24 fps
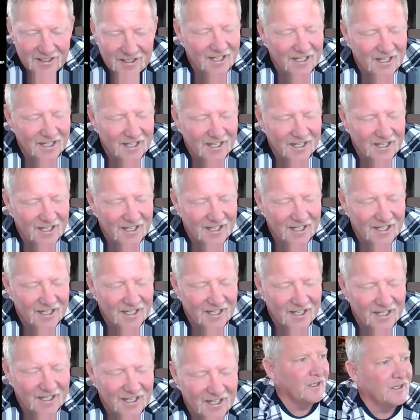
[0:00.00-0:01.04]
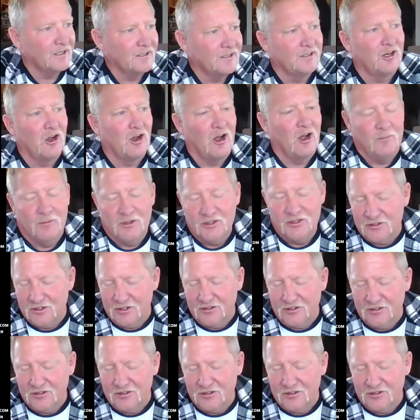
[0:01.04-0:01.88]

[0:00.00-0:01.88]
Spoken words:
It's sometimes frustrating, Brian. Like